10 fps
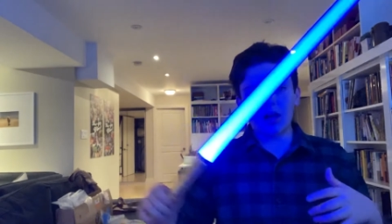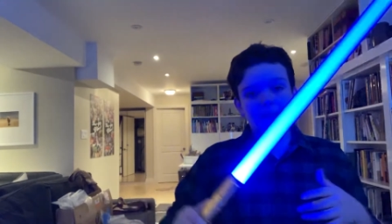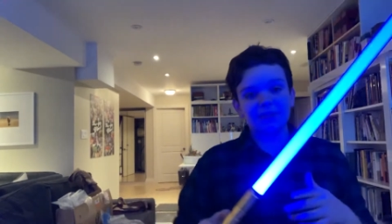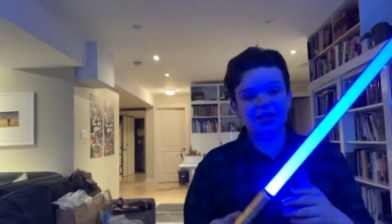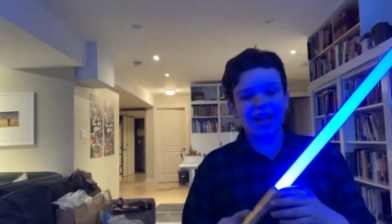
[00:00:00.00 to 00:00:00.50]

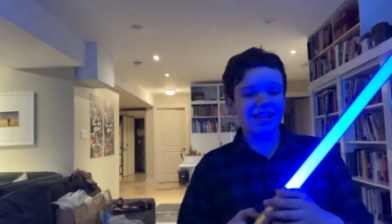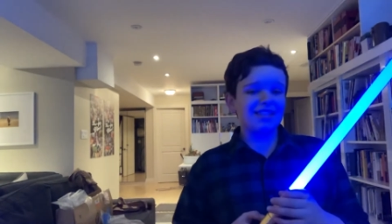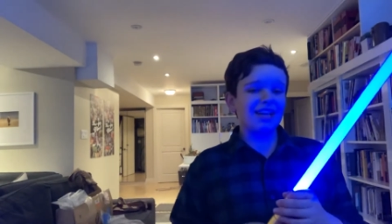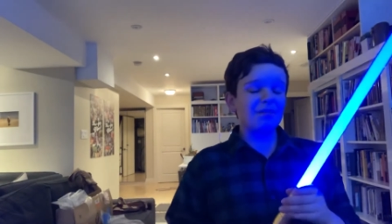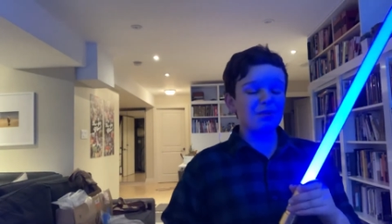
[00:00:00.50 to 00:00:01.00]
This had
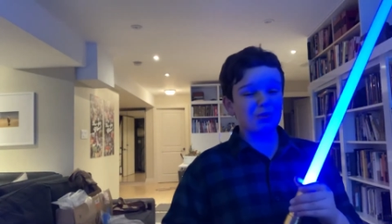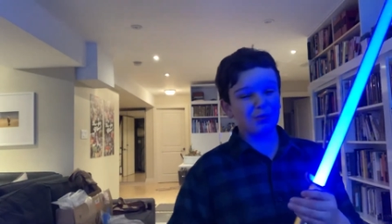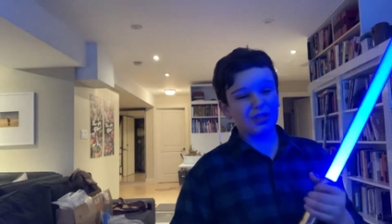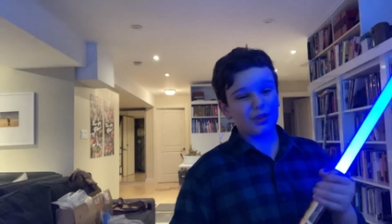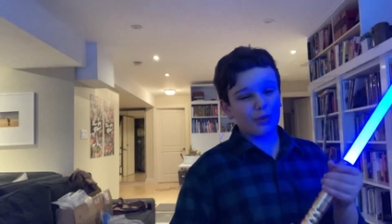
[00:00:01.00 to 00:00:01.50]
sound, but it was
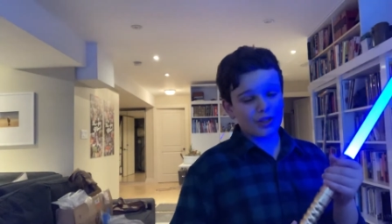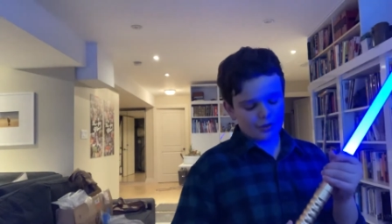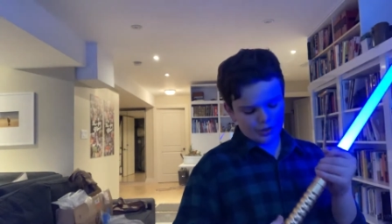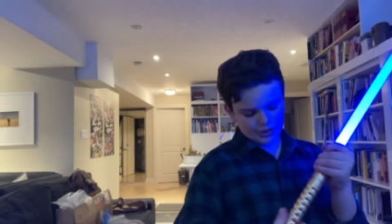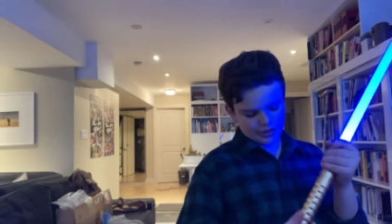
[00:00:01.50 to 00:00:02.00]
really annoying, so
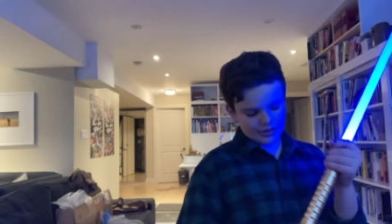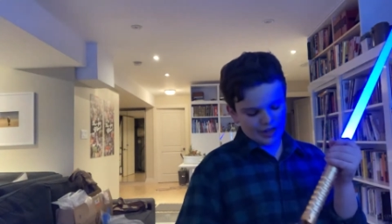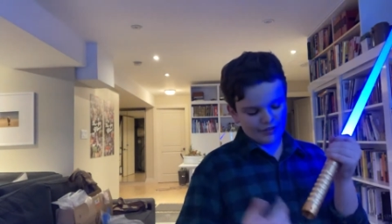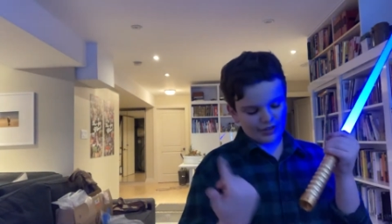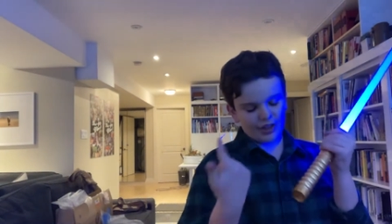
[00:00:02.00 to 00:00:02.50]
I just took a
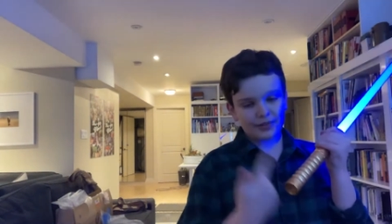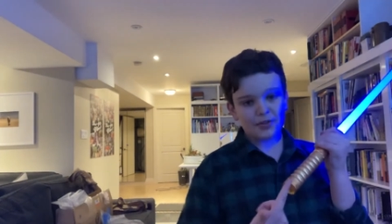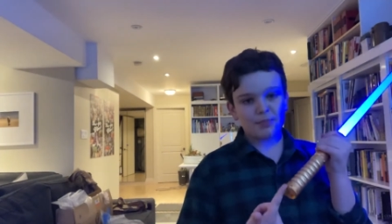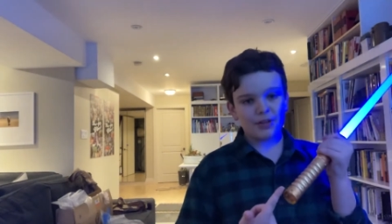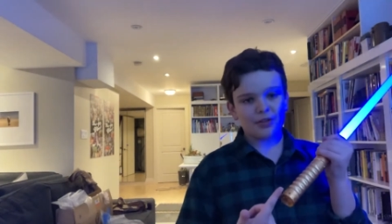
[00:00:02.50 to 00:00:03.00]
knife and cut the
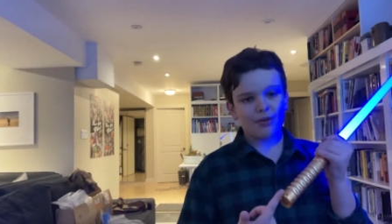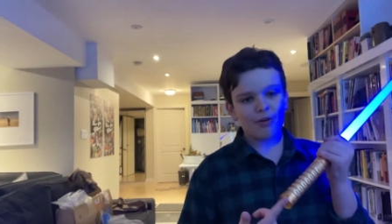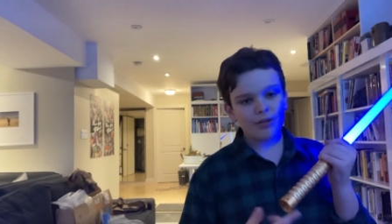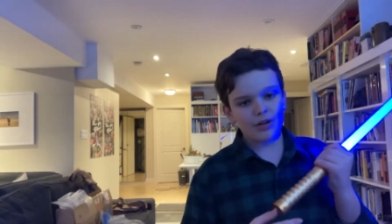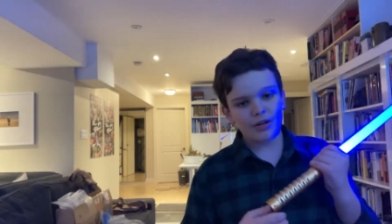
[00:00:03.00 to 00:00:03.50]
speaker
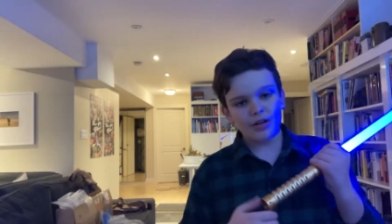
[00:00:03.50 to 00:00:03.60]
out.